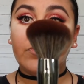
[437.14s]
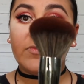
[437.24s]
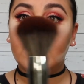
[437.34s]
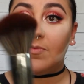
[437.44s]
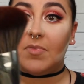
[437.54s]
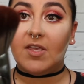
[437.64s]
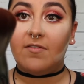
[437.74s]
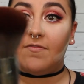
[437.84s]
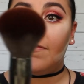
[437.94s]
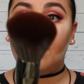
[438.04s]
It's a big
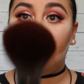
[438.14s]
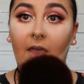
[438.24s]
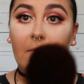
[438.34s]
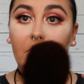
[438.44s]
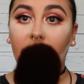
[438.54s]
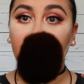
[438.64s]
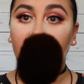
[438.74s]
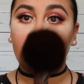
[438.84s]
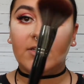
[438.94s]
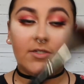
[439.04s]
fat
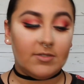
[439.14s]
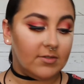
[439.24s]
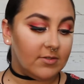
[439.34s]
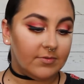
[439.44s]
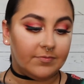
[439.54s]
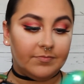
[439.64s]
brush like this.